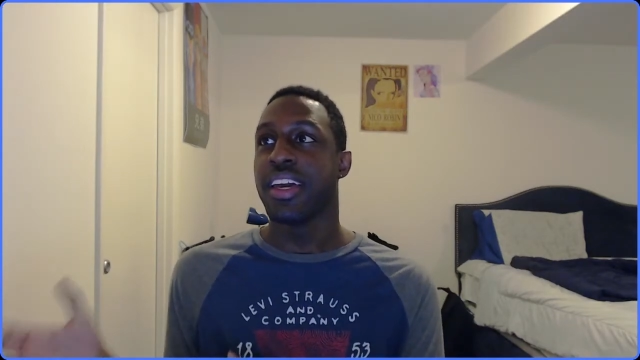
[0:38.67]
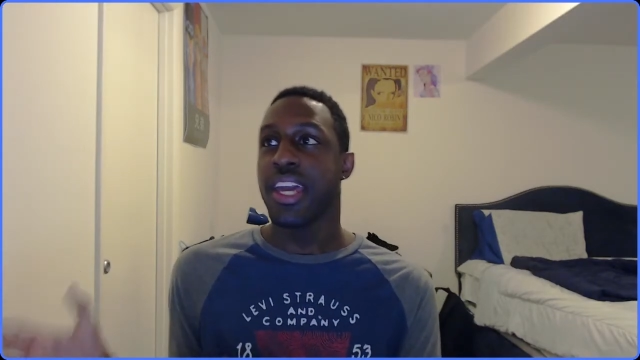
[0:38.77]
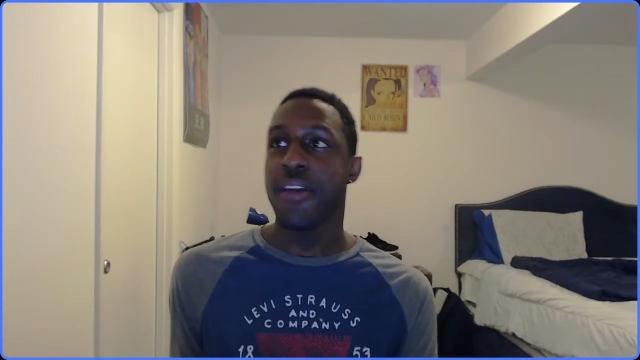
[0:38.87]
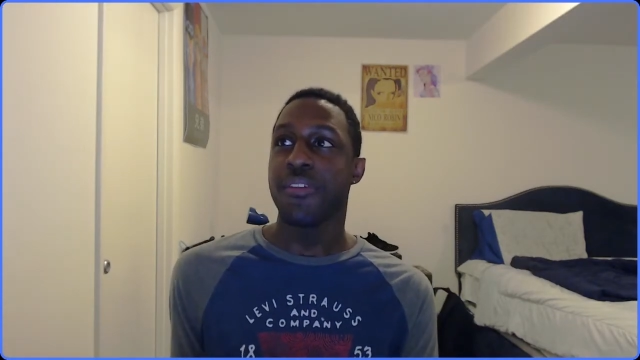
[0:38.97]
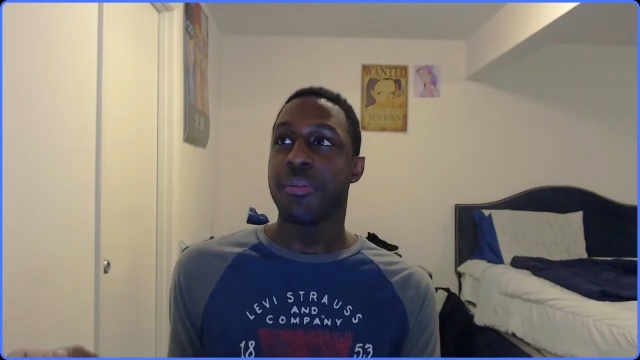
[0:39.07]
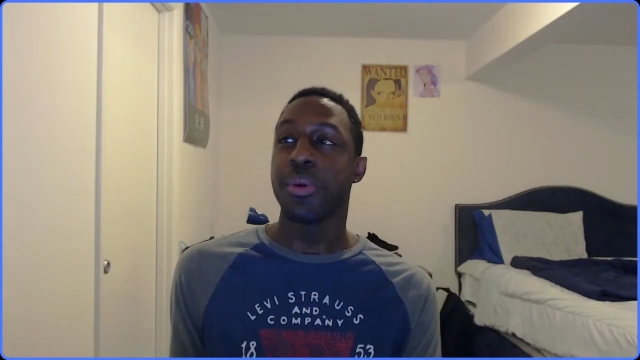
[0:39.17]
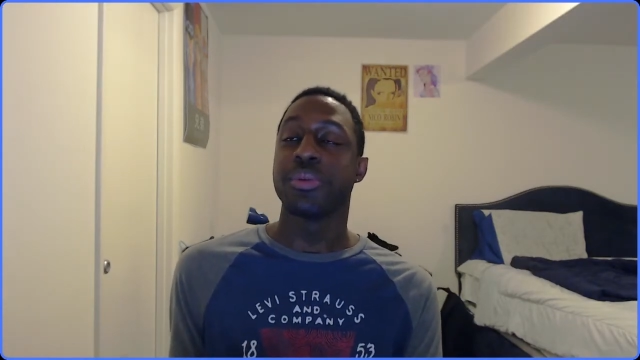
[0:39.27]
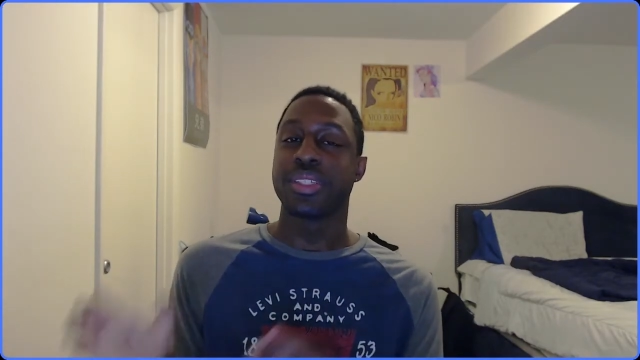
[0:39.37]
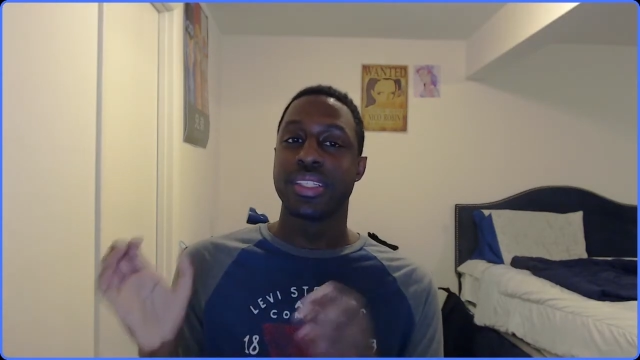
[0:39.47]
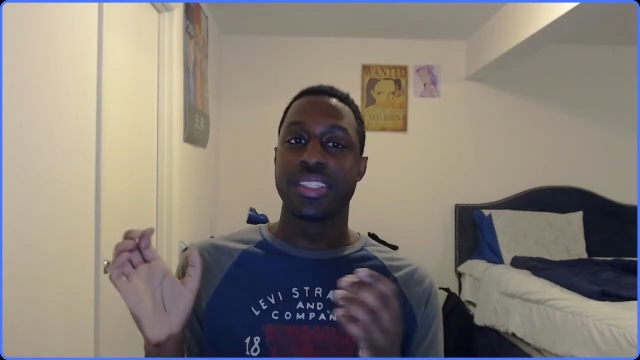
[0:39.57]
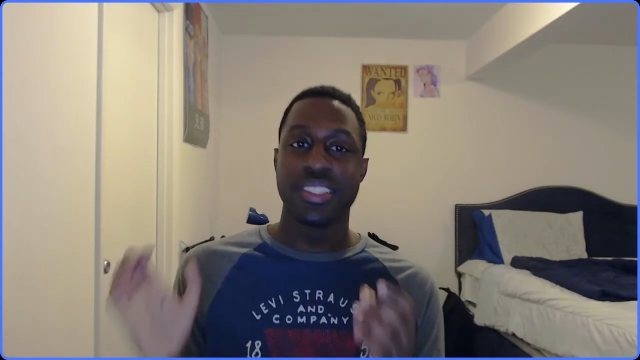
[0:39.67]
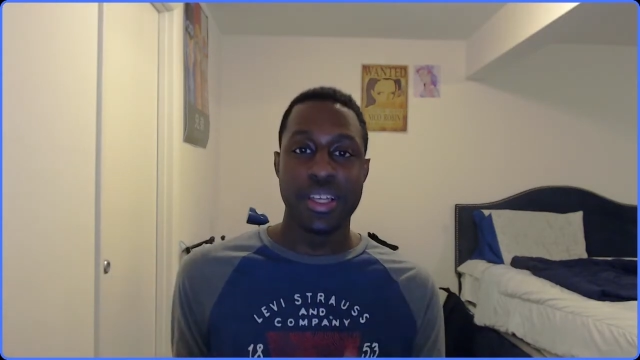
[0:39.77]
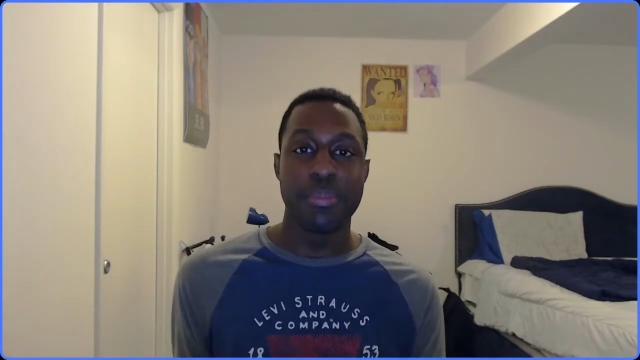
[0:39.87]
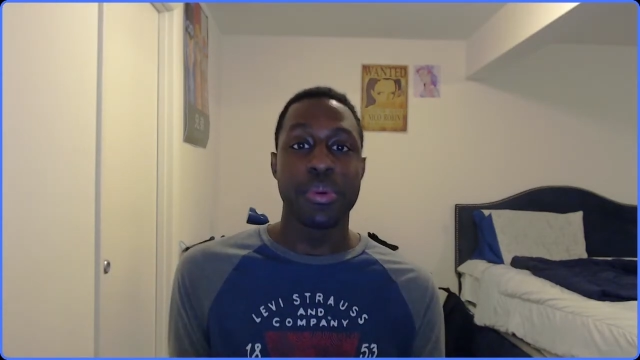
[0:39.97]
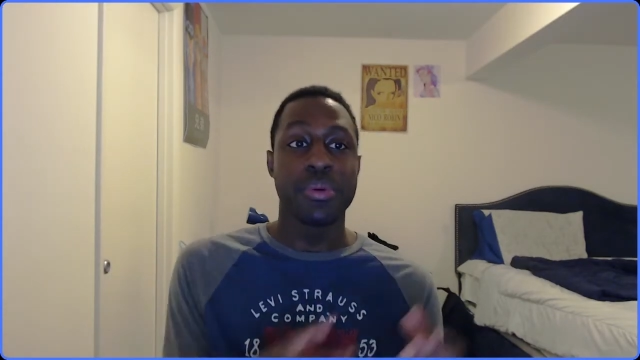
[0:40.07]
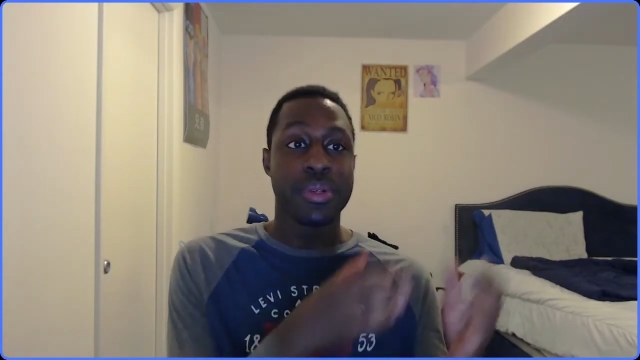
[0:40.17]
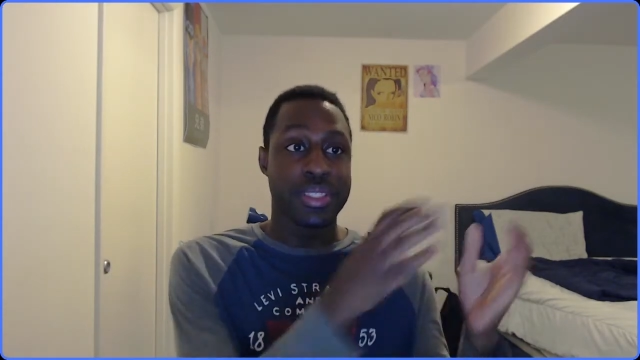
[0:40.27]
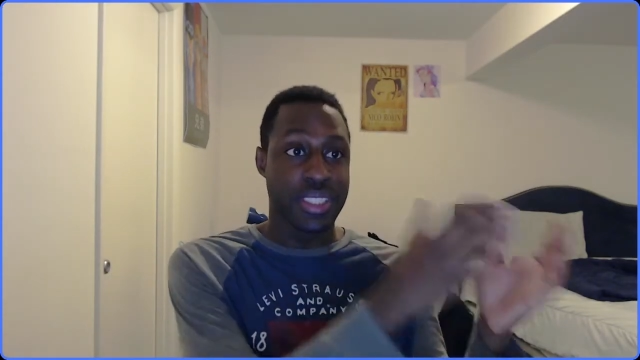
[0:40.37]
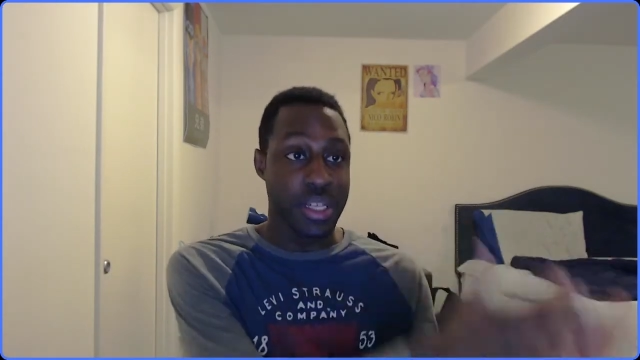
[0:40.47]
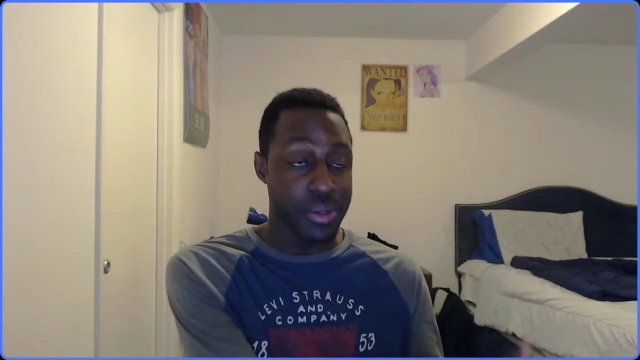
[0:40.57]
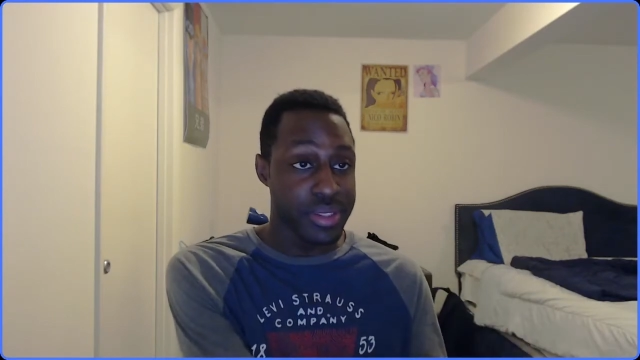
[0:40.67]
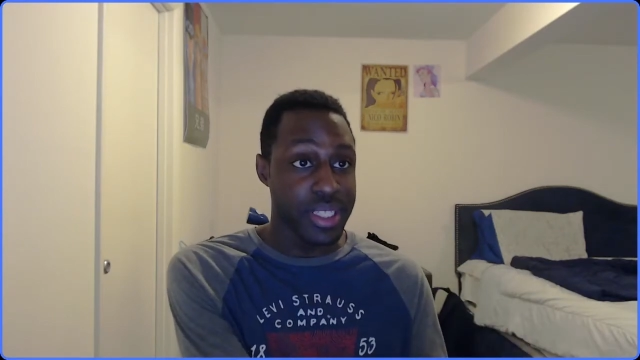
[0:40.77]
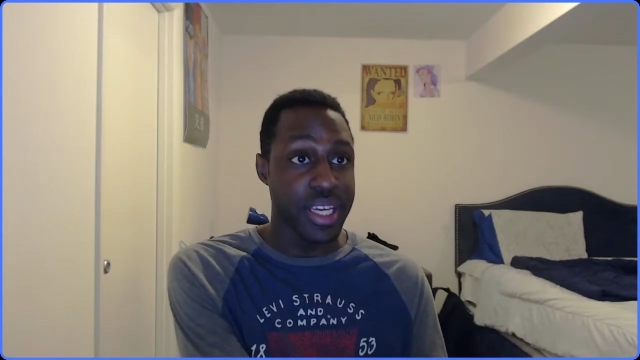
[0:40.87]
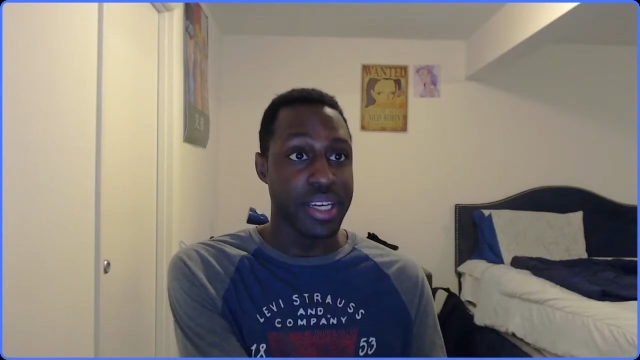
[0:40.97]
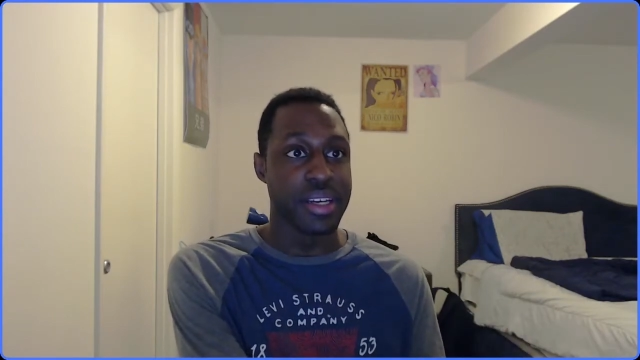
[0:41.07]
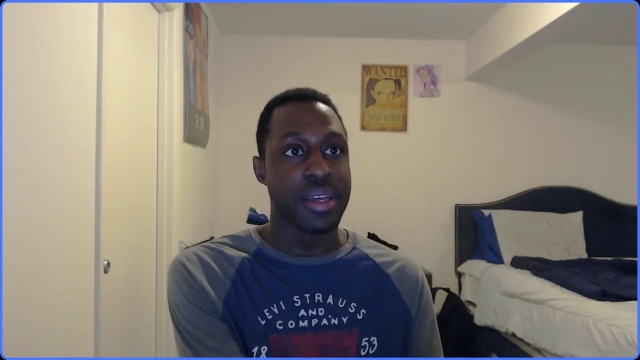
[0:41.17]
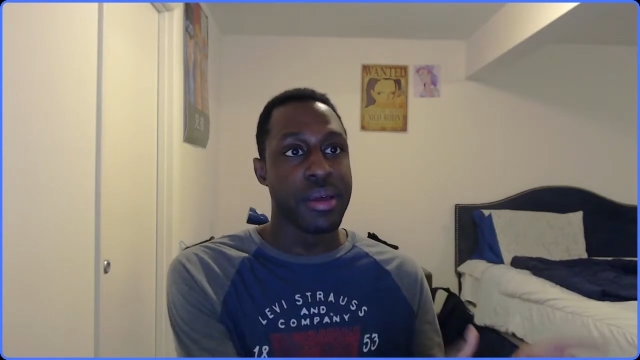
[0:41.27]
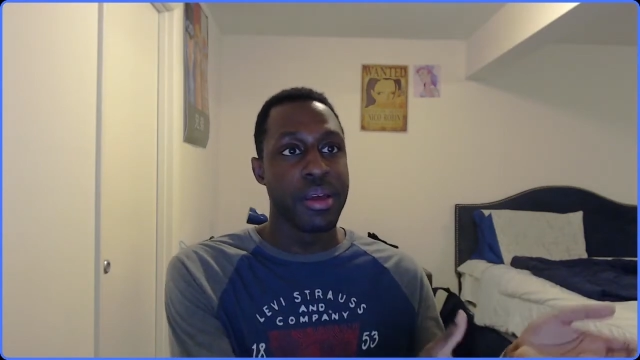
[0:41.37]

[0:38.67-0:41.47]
even the most simple, subtlest thing